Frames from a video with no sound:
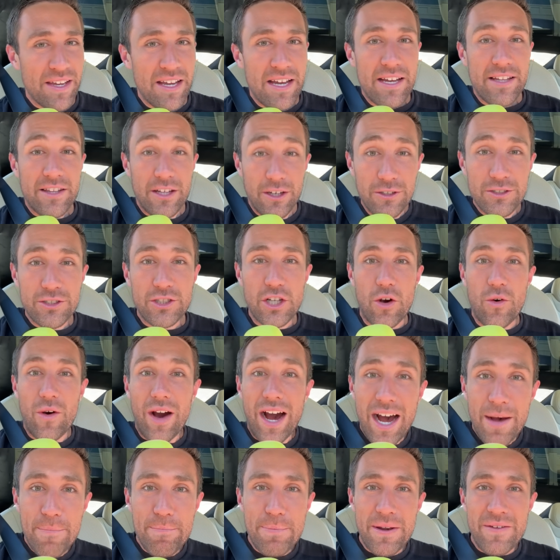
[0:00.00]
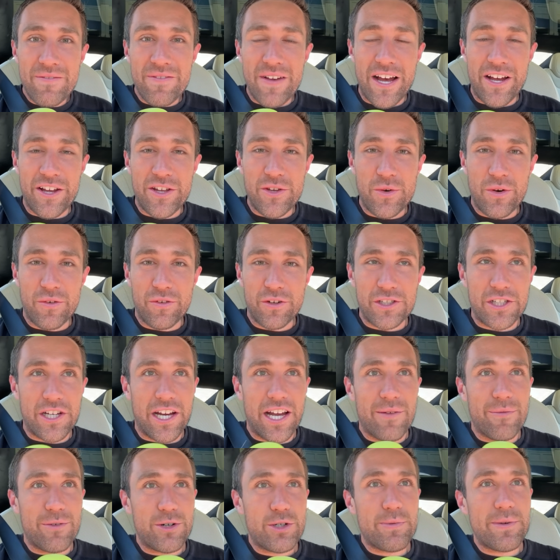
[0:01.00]
Those go up in value over
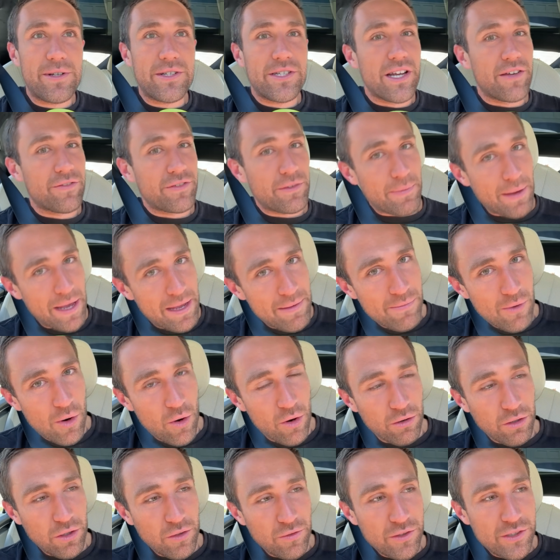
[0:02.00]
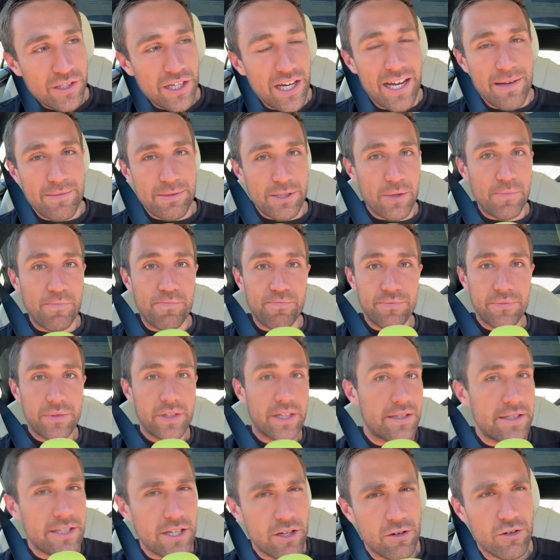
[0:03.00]
time, which means you have to pay more over time. So
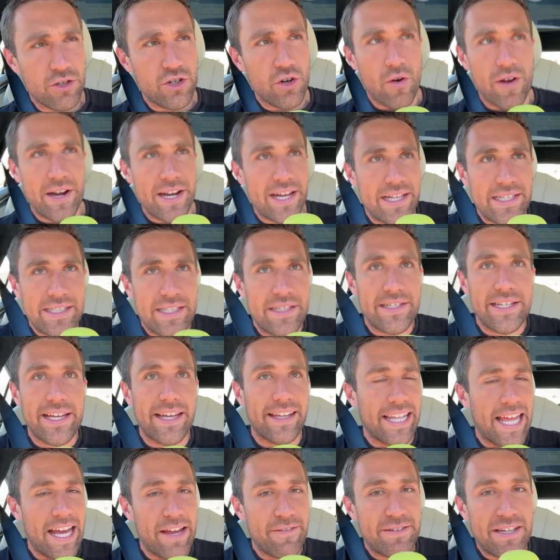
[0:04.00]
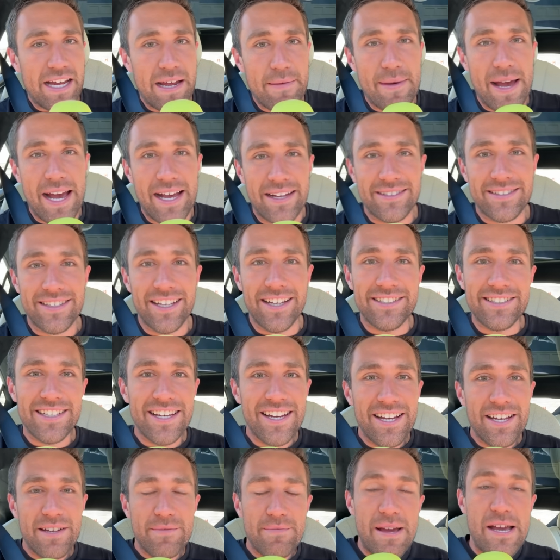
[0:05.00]
consider joining since you have lifetime access.
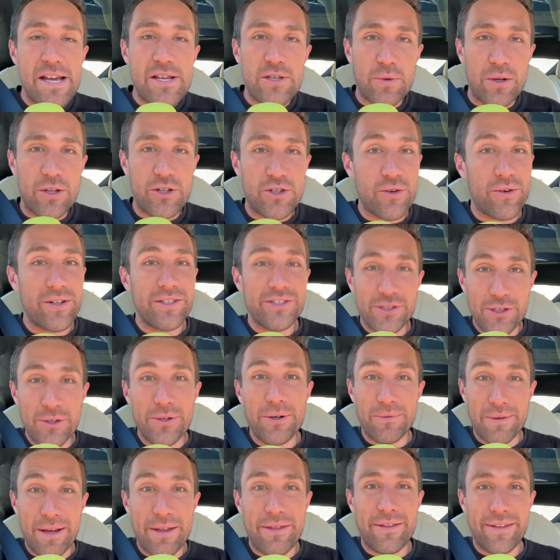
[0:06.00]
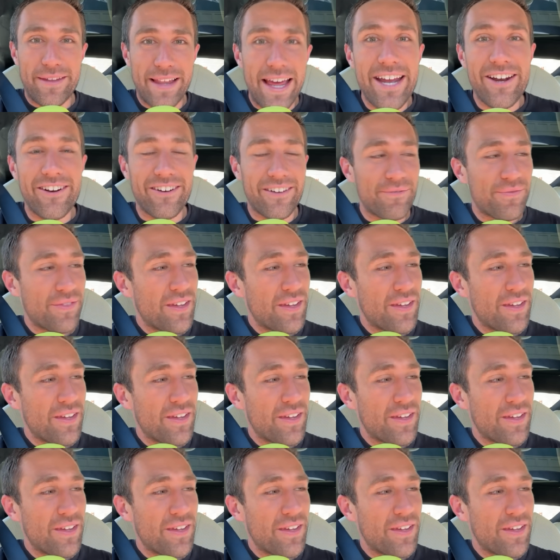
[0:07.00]
May as well join sooner rather than later.